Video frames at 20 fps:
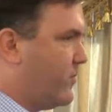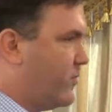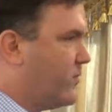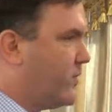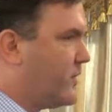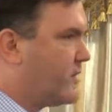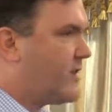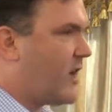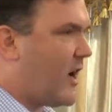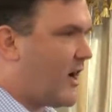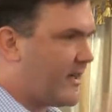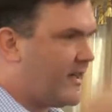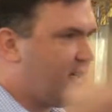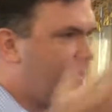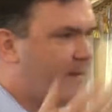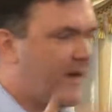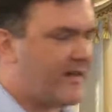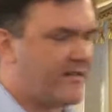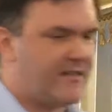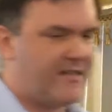we're talking
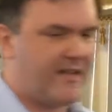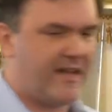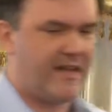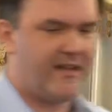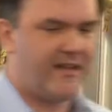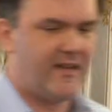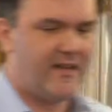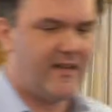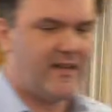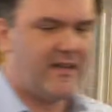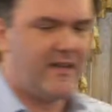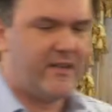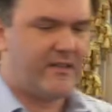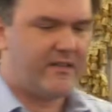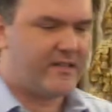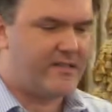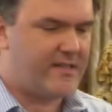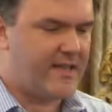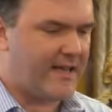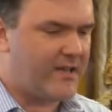about today.
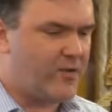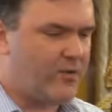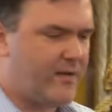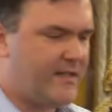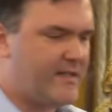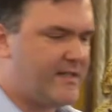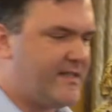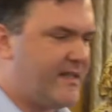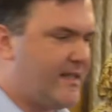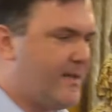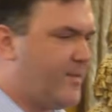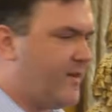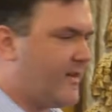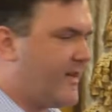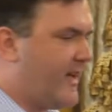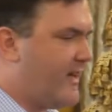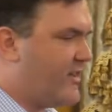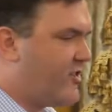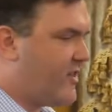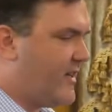The second one is the
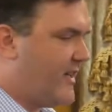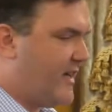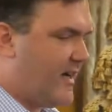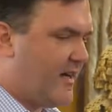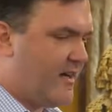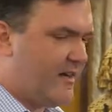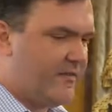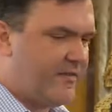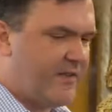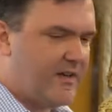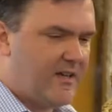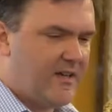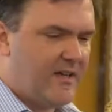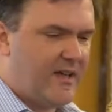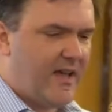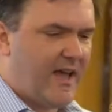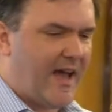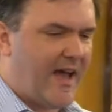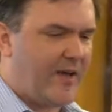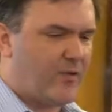implication of
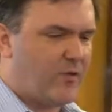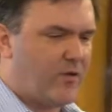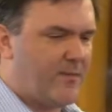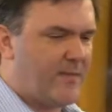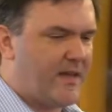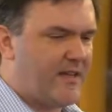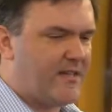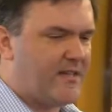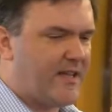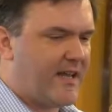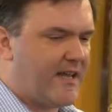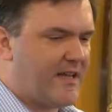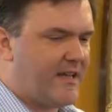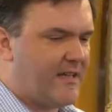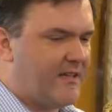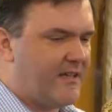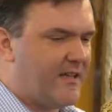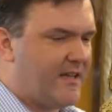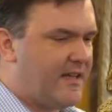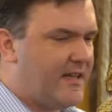how do we
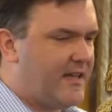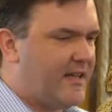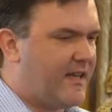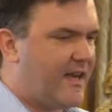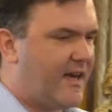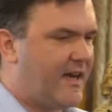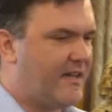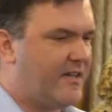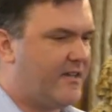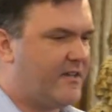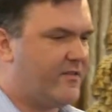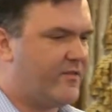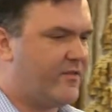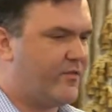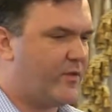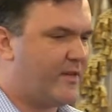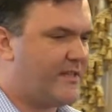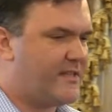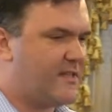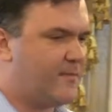maintain any kind of
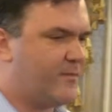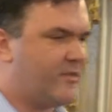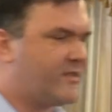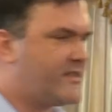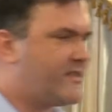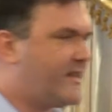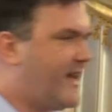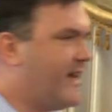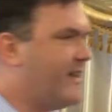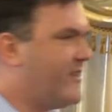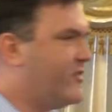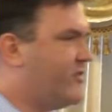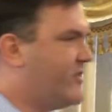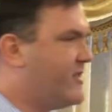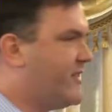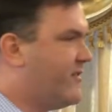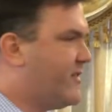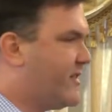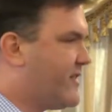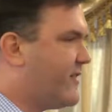reasonable
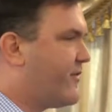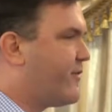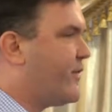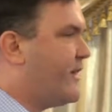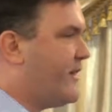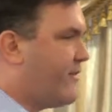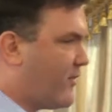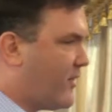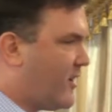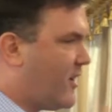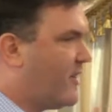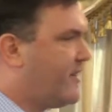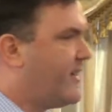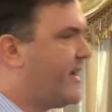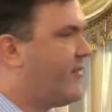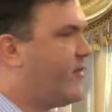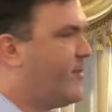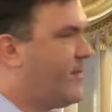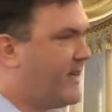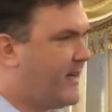standards if it's a free-for-all that
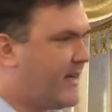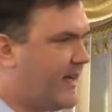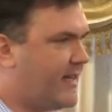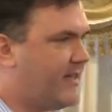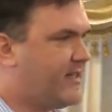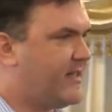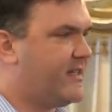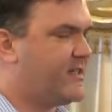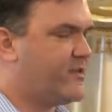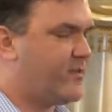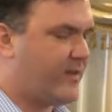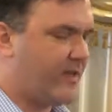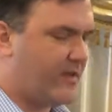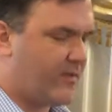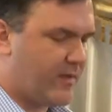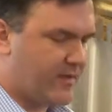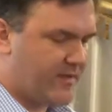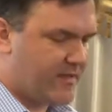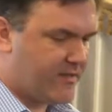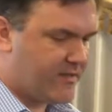everybody kind of does what they
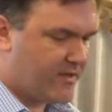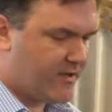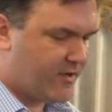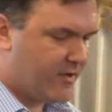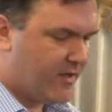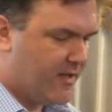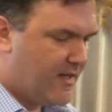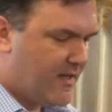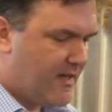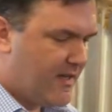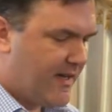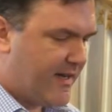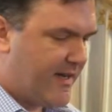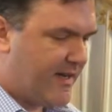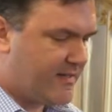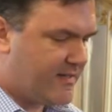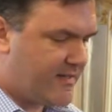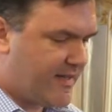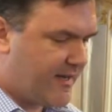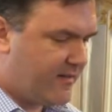want to do. And
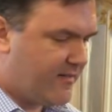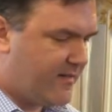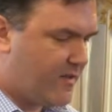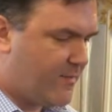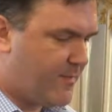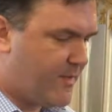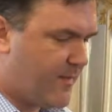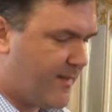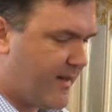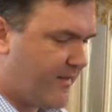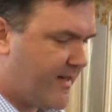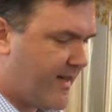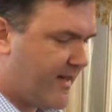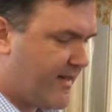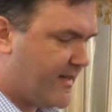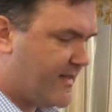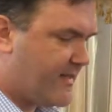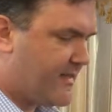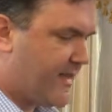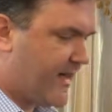I'll say a little bit about that
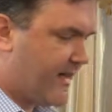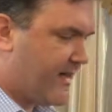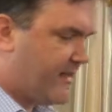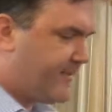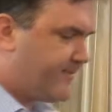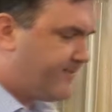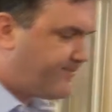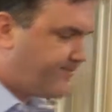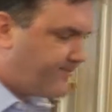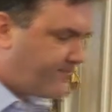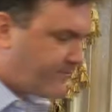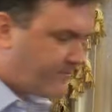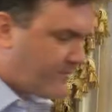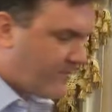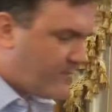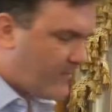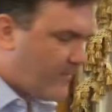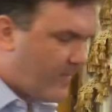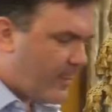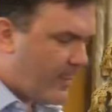in a second.
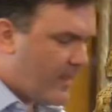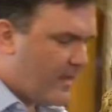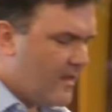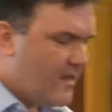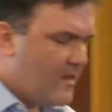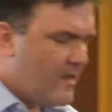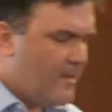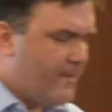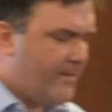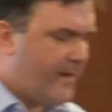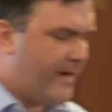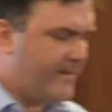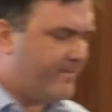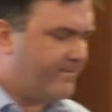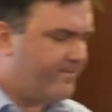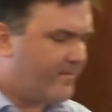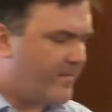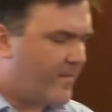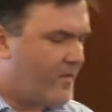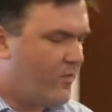But
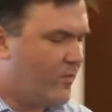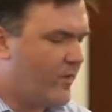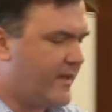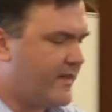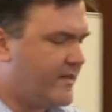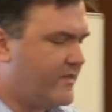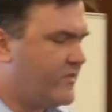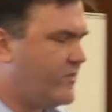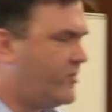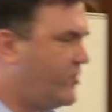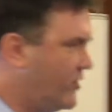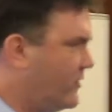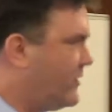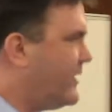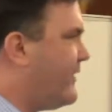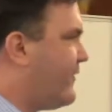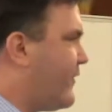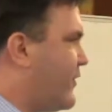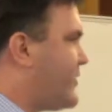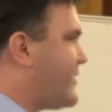when
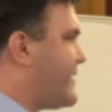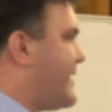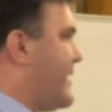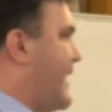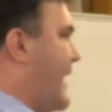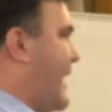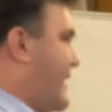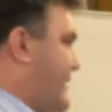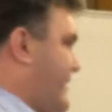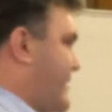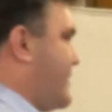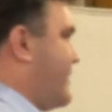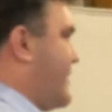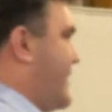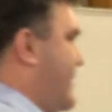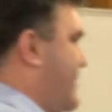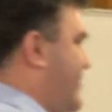Julie first asked me